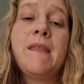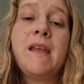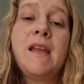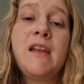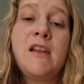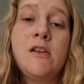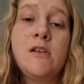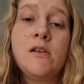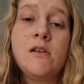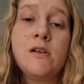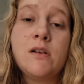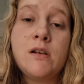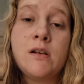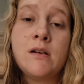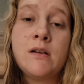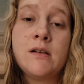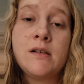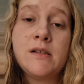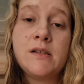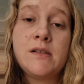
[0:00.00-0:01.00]
in your
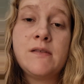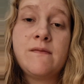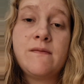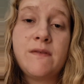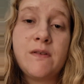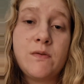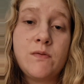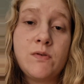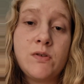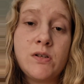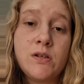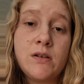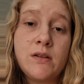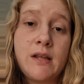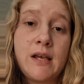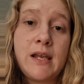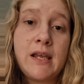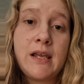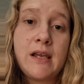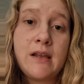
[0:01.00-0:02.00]
nearest future,
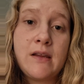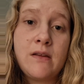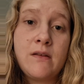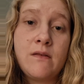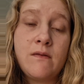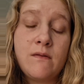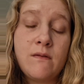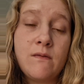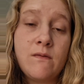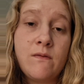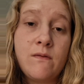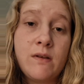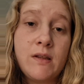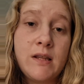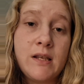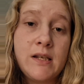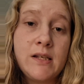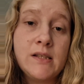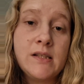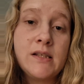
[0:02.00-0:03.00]
like in
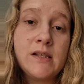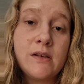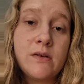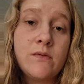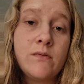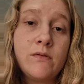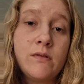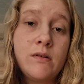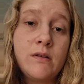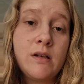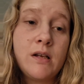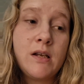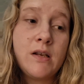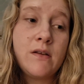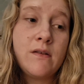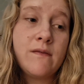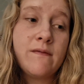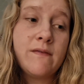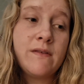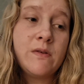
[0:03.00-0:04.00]
really soon in
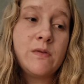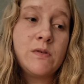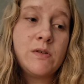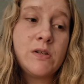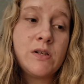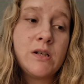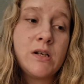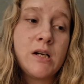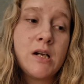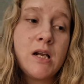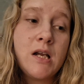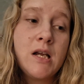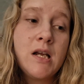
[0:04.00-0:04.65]
your future.